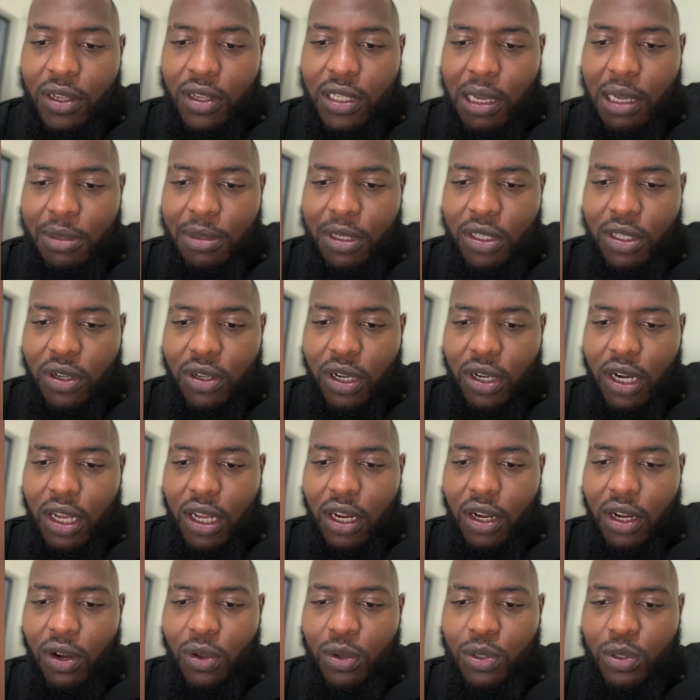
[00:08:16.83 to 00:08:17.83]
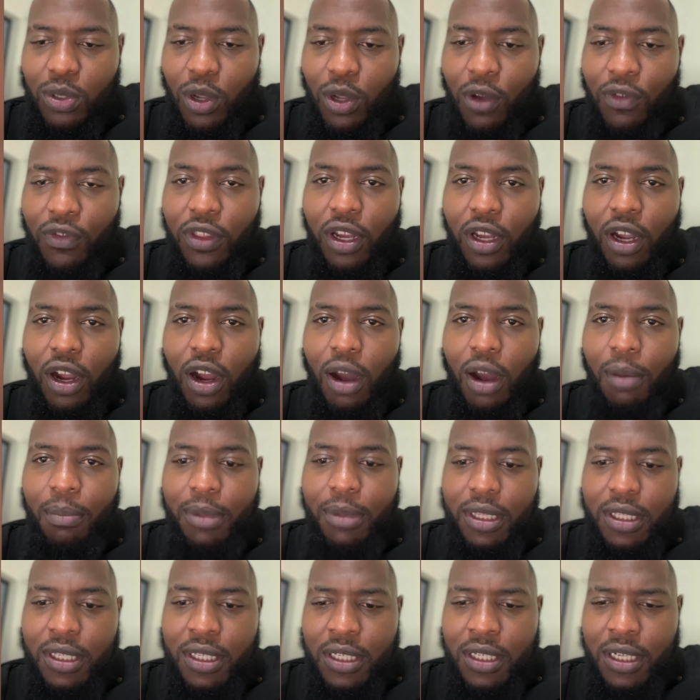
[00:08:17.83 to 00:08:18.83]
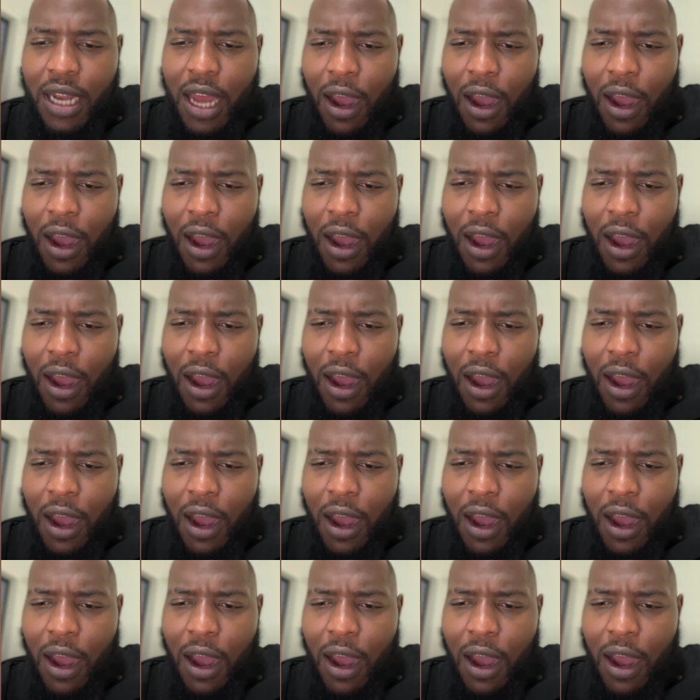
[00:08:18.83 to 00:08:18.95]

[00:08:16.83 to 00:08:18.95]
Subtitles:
So I'm just gonna close off the comments